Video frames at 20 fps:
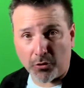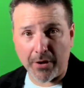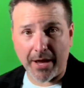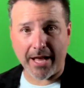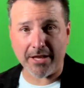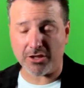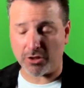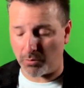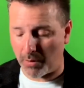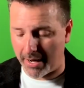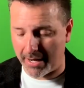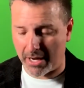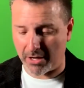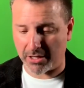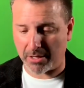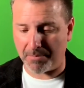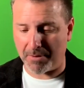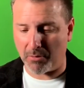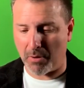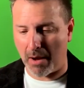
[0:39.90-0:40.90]
your free answer right now,
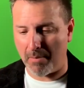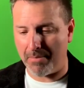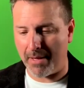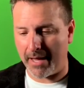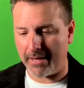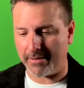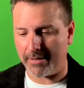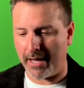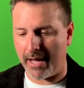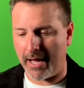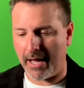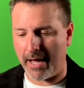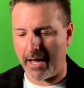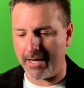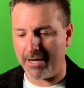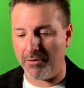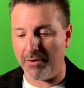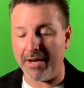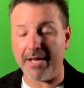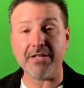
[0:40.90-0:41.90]
so let me grab
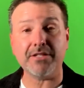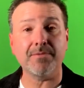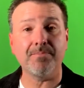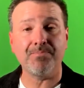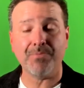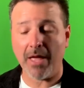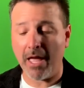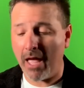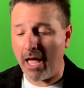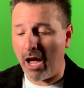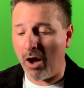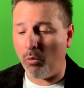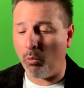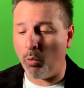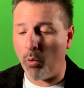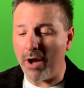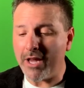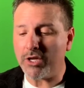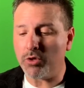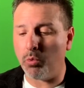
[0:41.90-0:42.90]
that. Here it is.
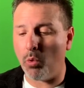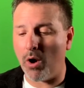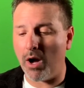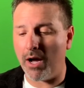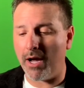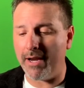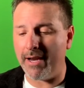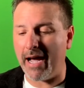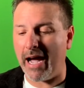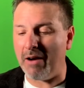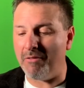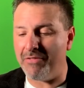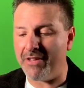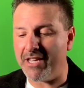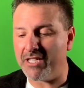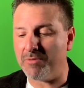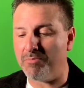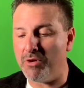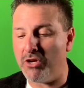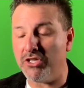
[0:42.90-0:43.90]
Which one of
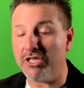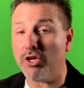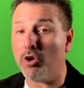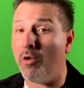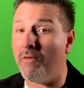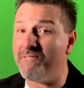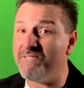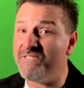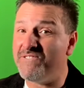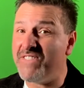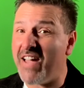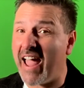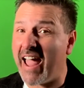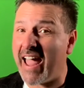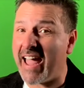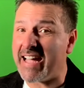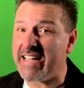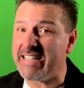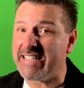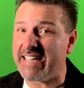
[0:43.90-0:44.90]
these musical
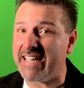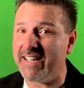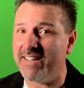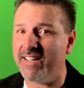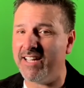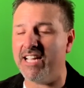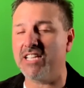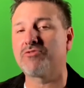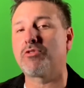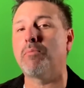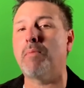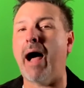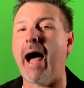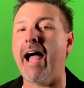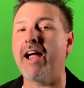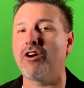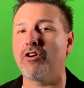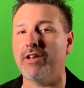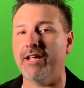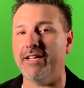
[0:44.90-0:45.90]
bands is from
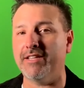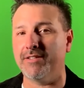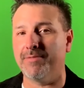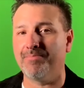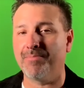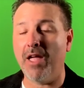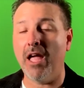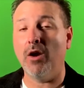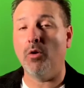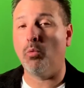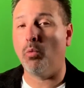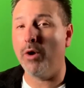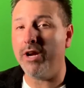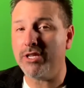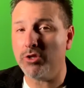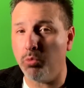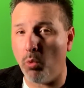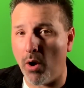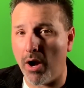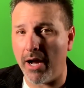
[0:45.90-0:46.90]
Ireland?
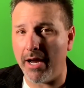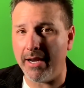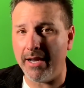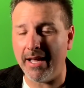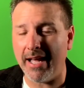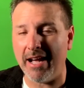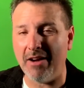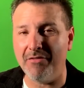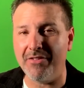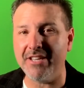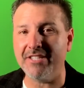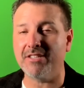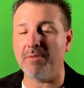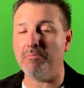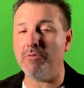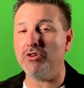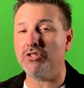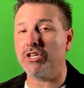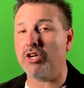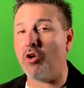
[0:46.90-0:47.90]
Which one of these
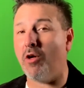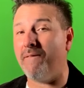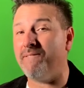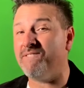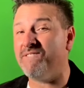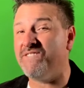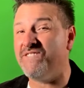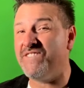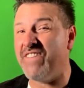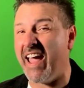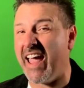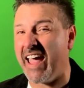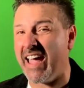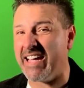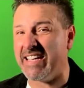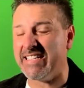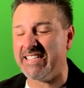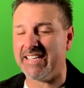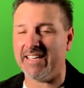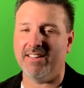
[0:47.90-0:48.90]
musical
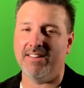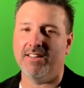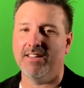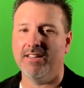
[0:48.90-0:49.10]
bands